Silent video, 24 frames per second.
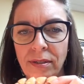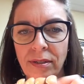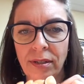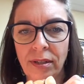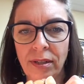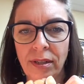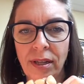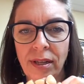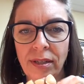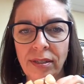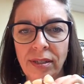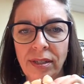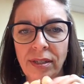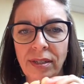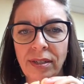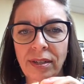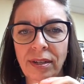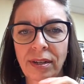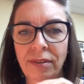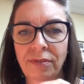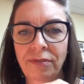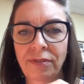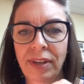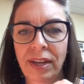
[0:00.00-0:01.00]
closet
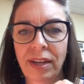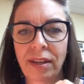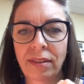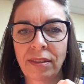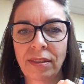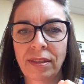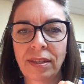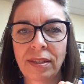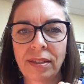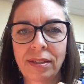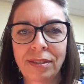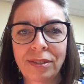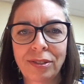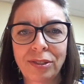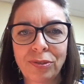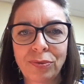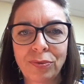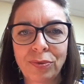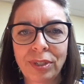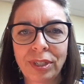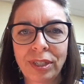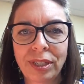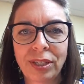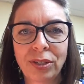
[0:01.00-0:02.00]
and found these
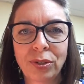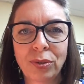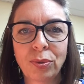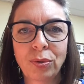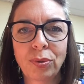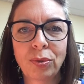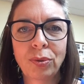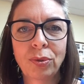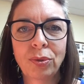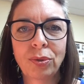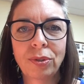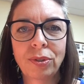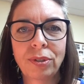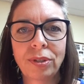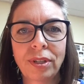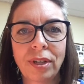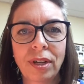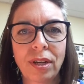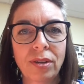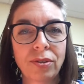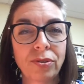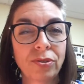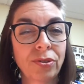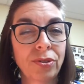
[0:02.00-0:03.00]
really cool
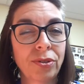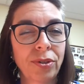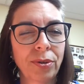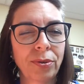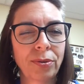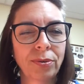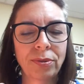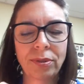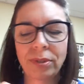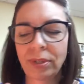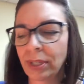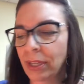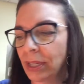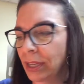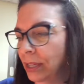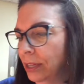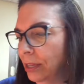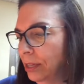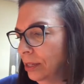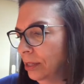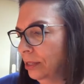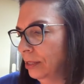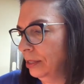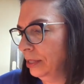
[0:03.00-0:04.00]
stone
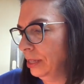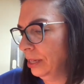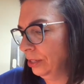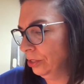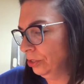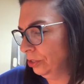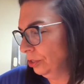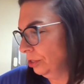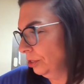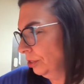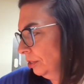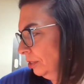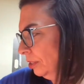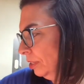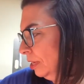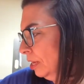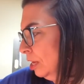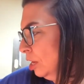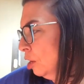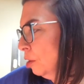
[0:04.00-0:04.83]
looking textures.